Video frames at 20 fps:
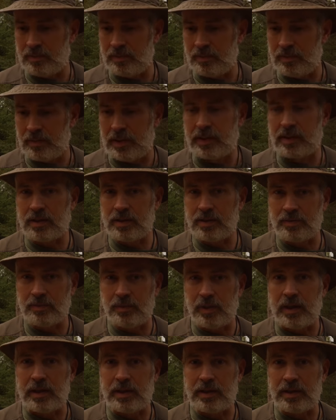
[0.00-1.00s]
making
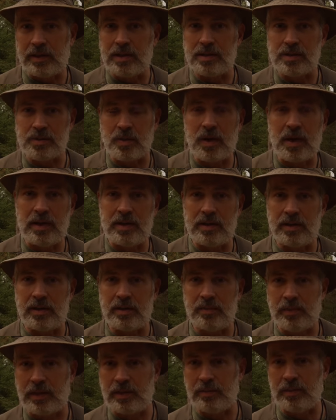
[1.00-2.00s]
money, and that's what I
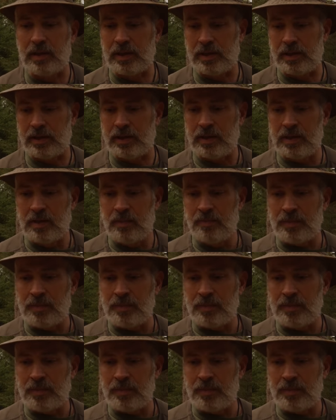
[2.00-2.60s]
did, made money,